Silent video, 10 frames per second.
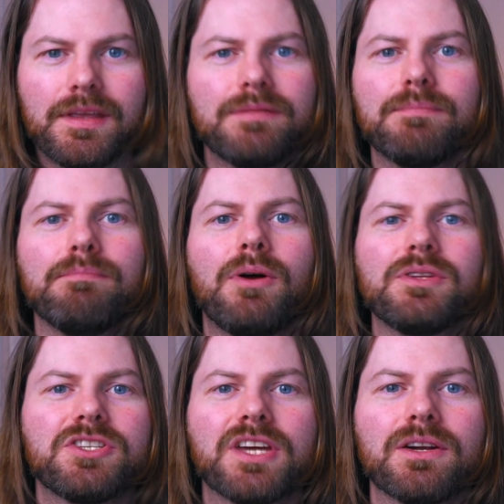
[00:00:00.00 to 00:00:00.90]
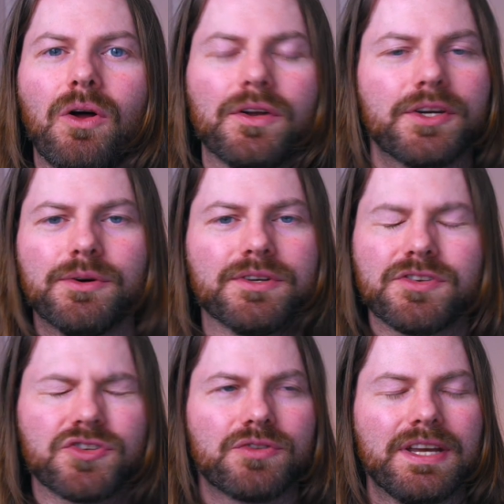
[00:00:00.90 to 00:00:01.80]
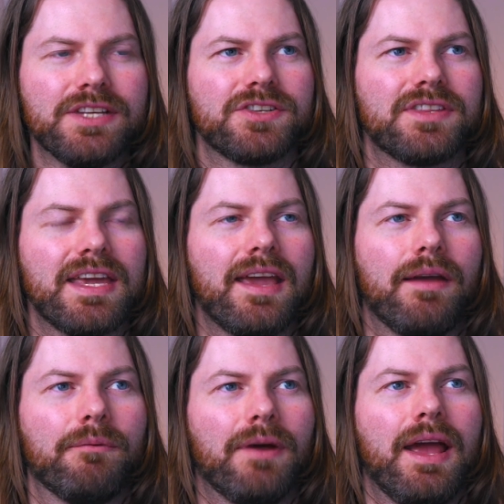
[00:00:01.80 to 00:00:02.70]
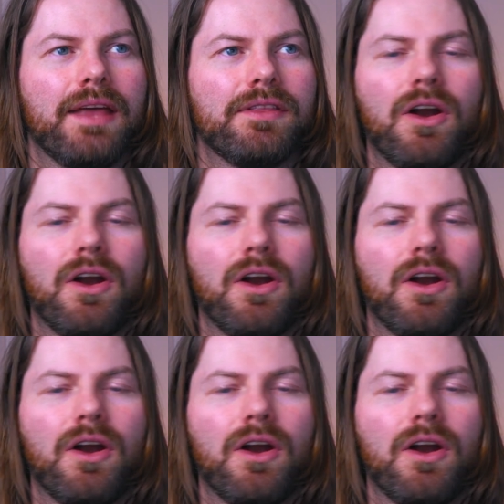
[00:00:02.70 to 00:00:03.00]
And multi-channel audio is a strange thing, right? There